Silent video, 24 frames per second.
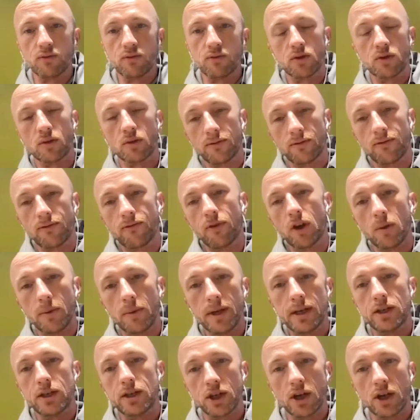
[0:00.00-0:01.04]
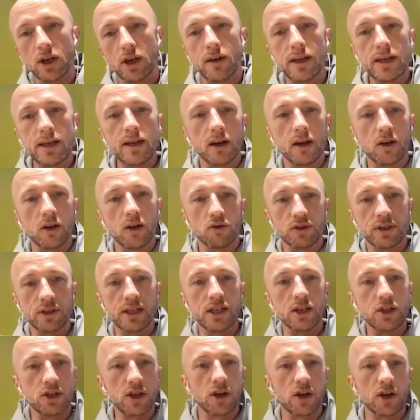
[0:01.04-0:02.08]
real sort of fluid journey across
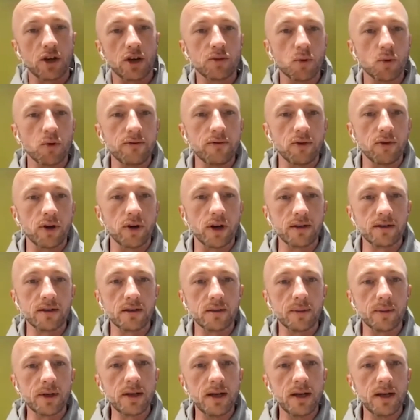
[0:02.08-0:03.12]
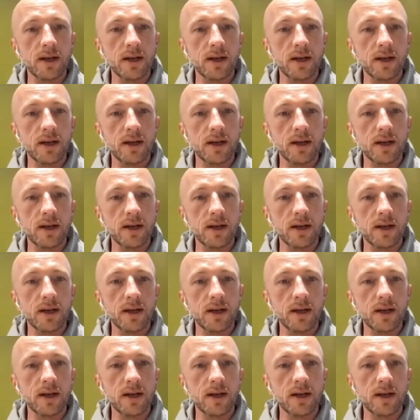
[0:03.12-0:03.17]
each touch point for a customer.